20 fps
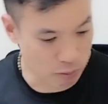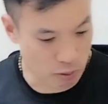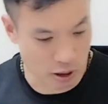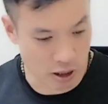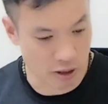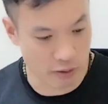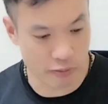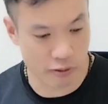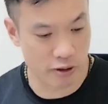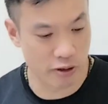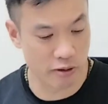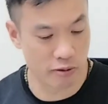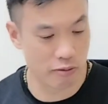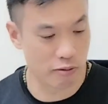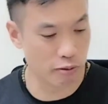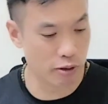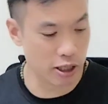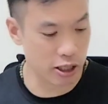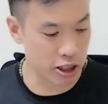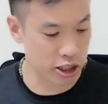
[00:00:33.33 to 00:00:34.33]
whatever
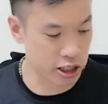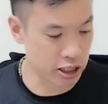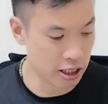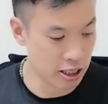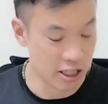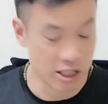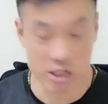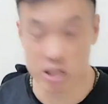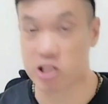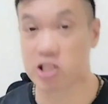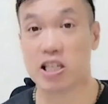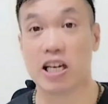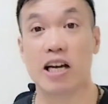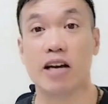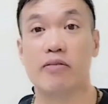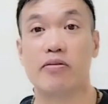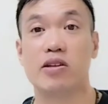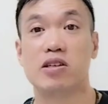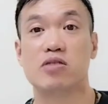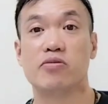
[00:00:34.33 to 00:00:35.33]
you wish,
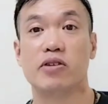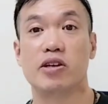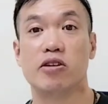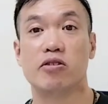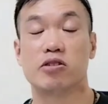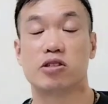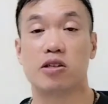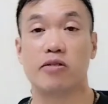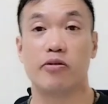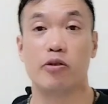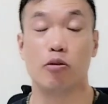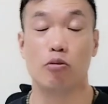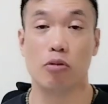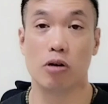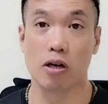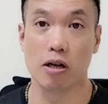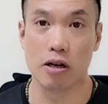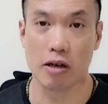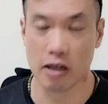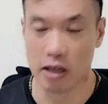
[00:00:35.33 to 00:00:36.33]
save these videos if you
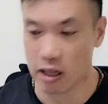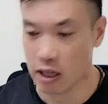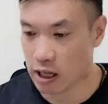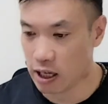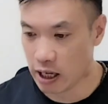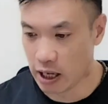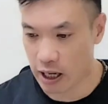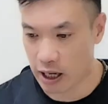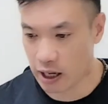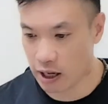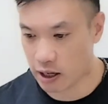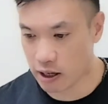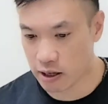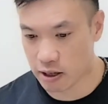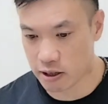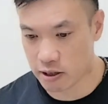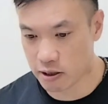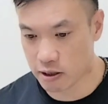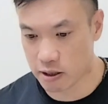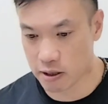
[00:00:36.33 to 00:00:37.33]
want,
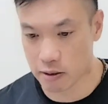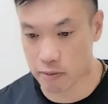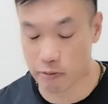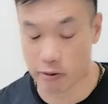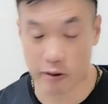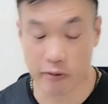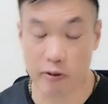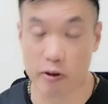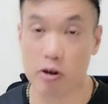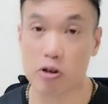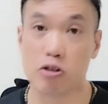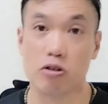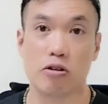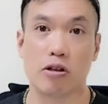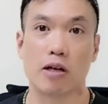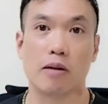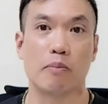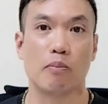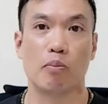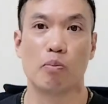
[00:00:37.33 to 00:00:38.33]
and refer
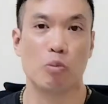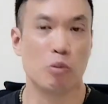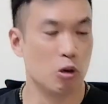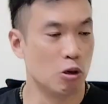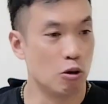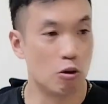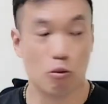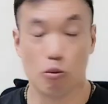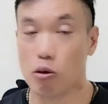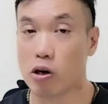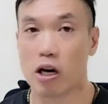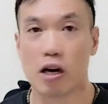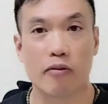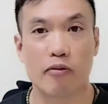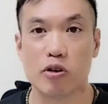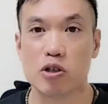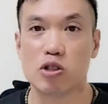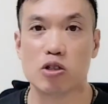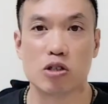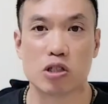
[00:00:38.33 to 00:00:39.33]
to them,
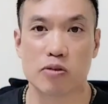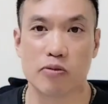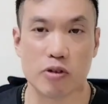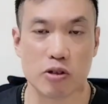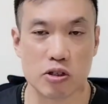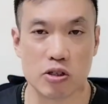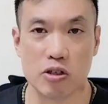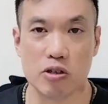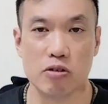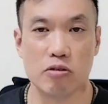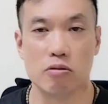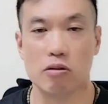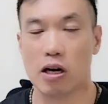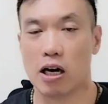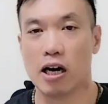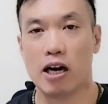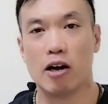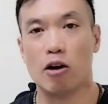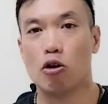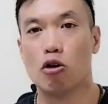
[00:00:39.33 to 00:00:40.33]
whatever is useful to
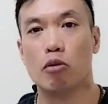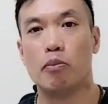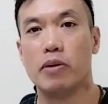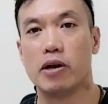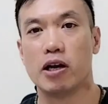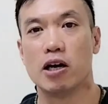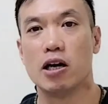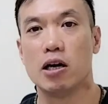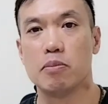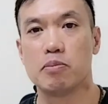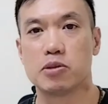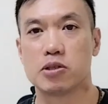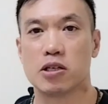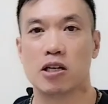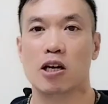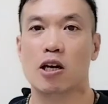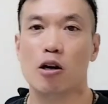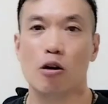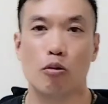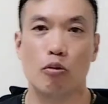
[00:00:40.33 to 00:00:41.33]
you. I hope it
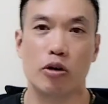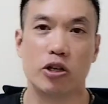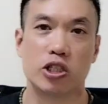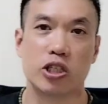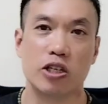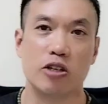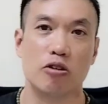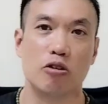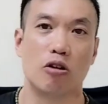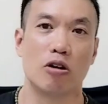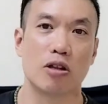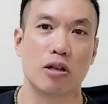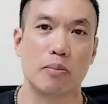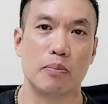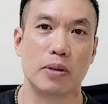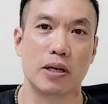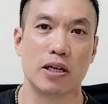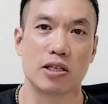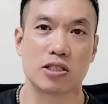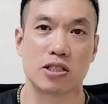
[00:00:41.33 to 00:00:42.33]
helps. Wishing you all
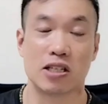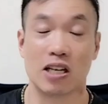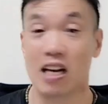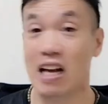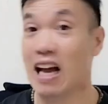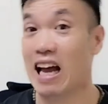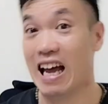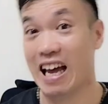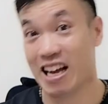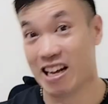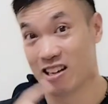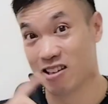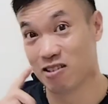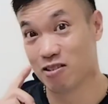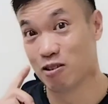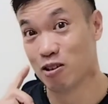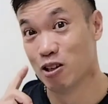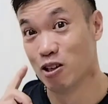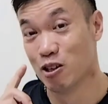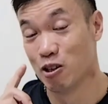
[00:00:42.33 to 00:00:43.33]
the best,
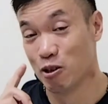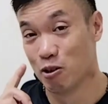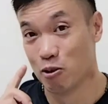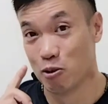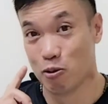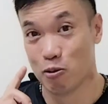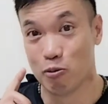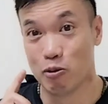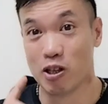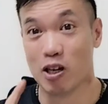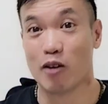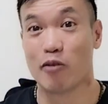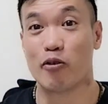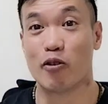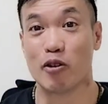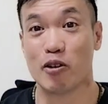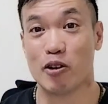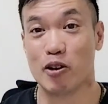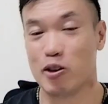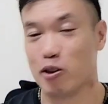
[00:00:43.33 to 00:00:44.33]
and
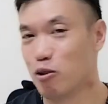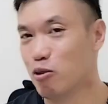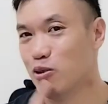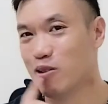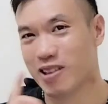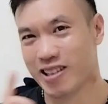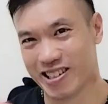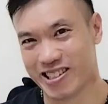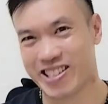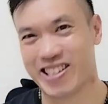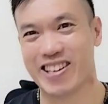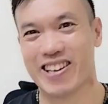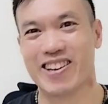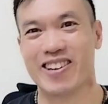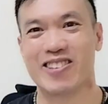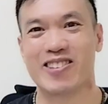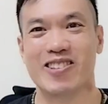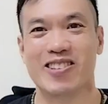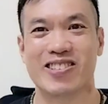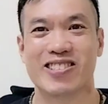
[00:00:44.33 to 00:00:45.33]
without further ado, let's get
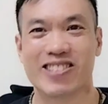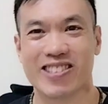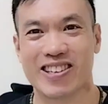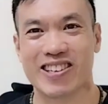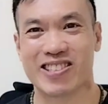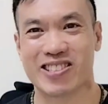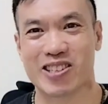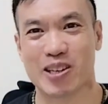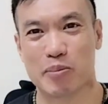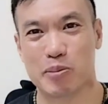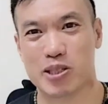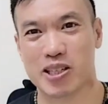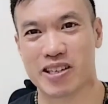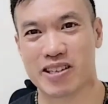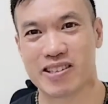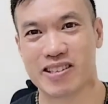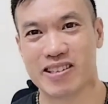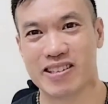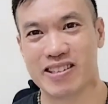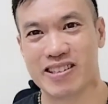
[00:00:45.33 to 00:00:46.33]
on to this tonight's
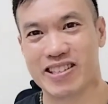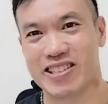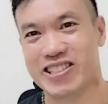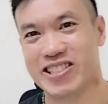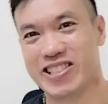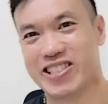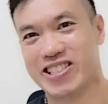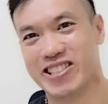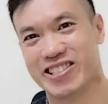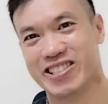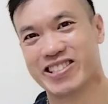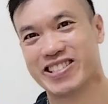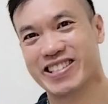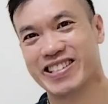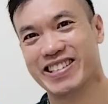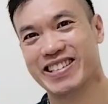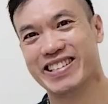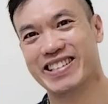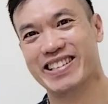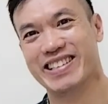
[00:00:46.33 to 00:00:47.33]
subject.
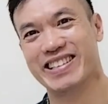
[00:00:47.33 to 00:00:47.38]
Cheers.